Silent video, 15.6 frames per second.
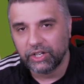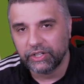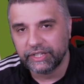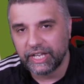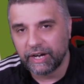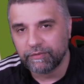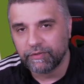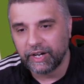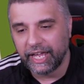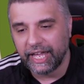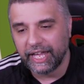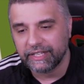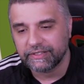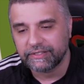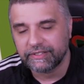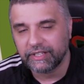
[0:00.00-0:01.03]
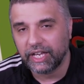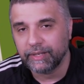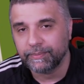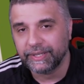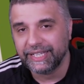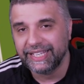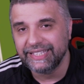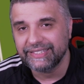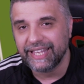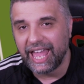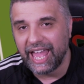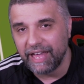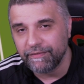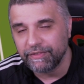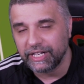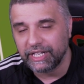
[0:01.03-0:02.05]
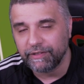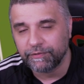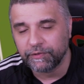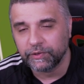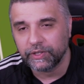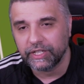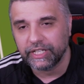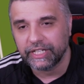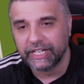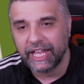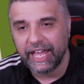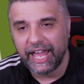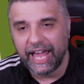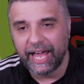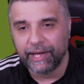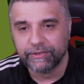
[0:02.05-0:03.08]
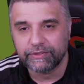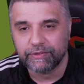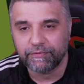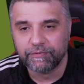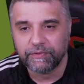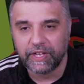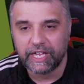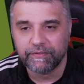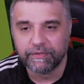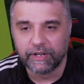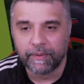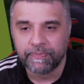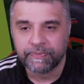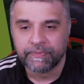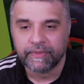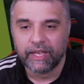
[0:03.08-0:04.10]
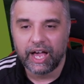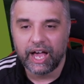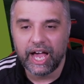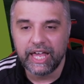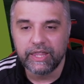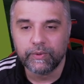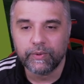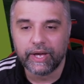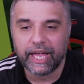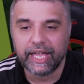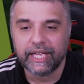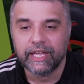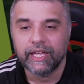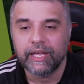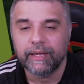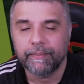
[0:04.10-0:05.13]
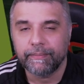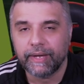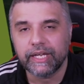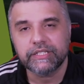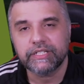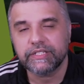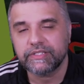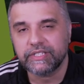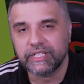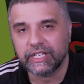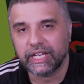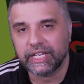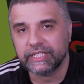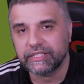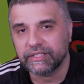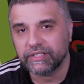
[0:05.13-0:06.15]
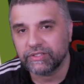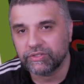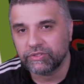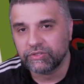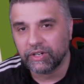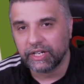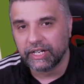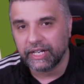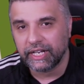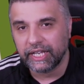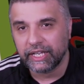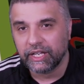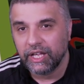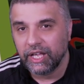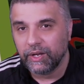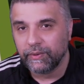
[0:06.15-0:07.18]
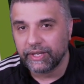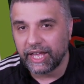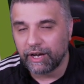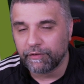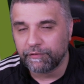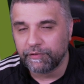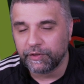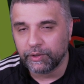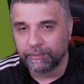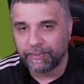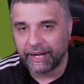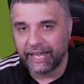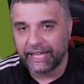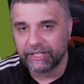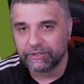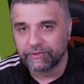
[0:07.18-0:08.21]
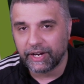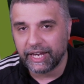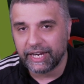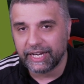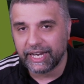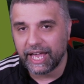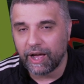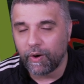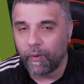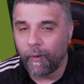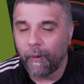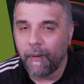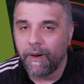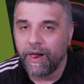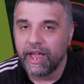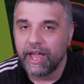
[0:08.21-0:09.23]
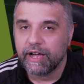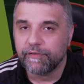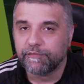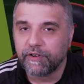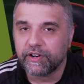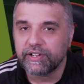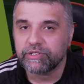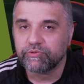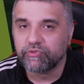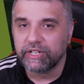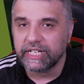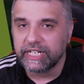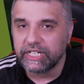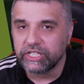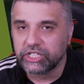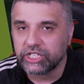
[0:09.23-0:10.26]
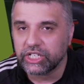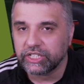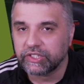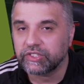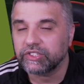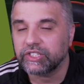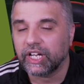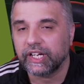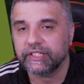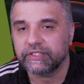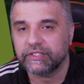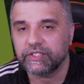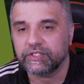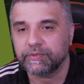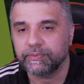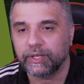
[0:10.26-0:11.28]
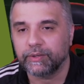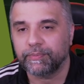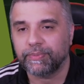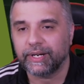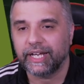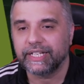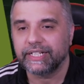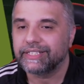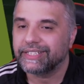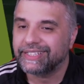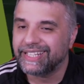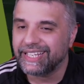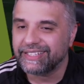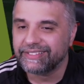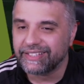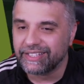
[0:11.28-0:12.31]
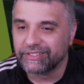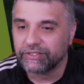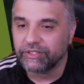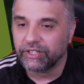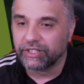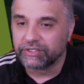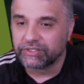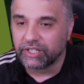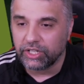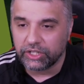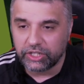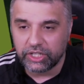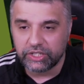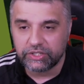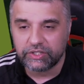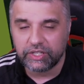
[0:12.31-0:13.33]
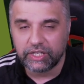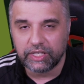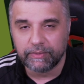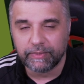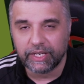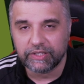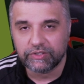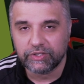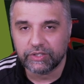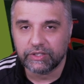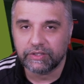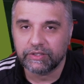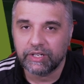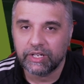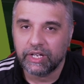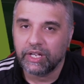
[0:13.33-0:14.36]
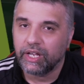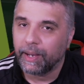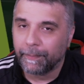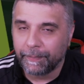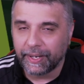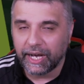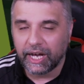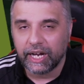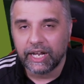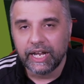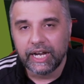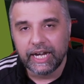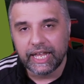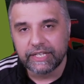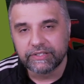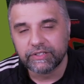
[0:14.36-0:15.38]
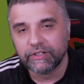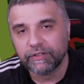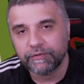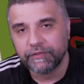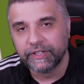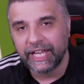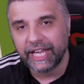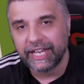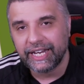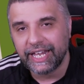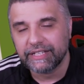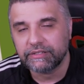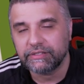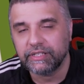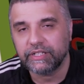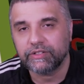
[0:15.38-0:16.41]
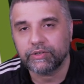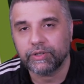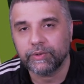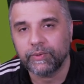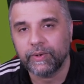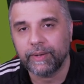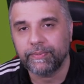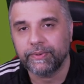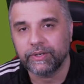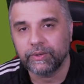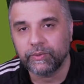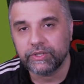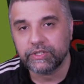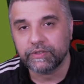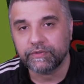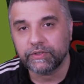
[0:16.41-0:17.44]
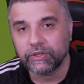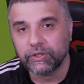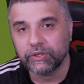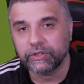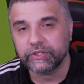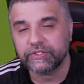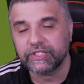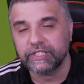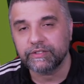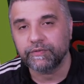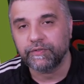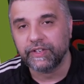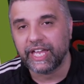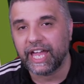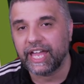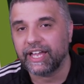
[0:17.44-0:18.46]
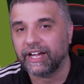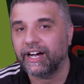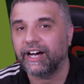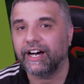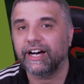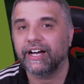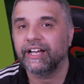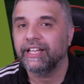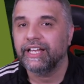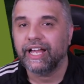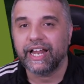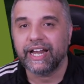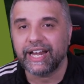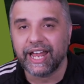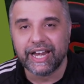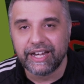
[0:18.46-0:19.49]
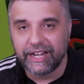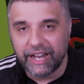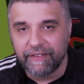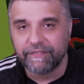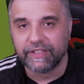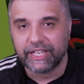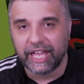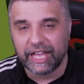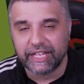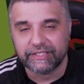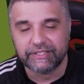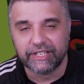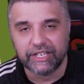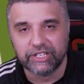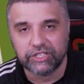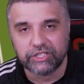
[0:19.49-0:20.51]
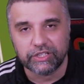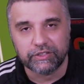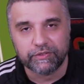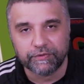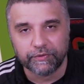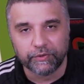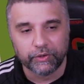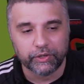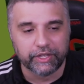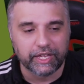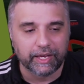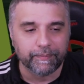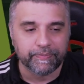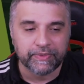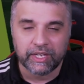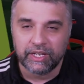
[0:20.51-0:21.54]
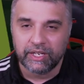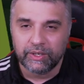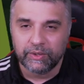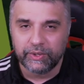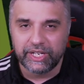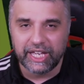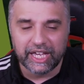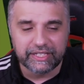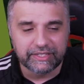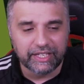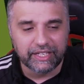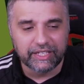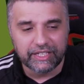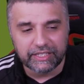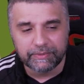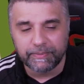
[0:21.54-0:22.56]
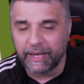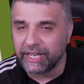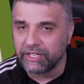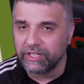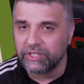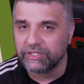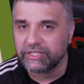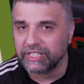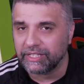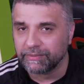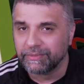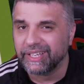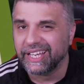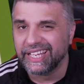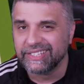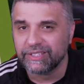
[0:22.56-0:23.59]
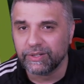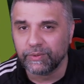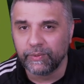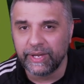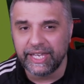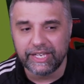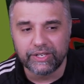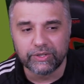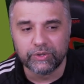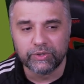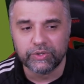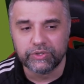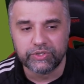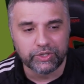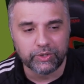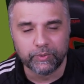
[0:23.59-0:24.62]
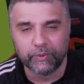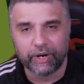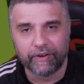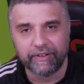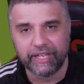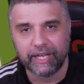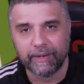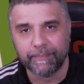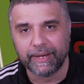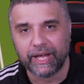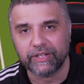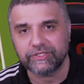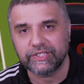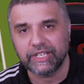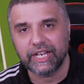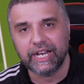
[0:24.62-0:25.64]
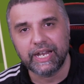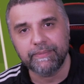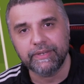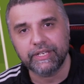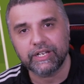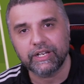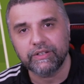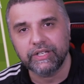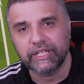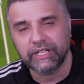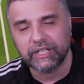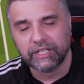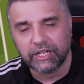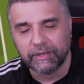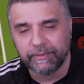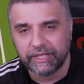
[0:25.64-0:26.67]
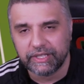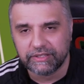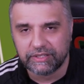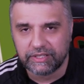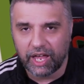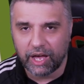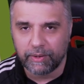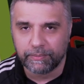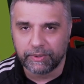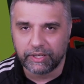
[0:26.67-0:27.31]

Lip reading: on that right-hand side. But he's heavily fallen out of favour. Either way, Manchester United are struggling with outfield players right now, and Forest really should start to smell blood. This is not a good team at all. But let's not forget their secret weapon, which of course is VAR, and that never gets injured for them. What do you guys think of this Man U team? Is it weak, or do you worry about it? Let me know in the comments down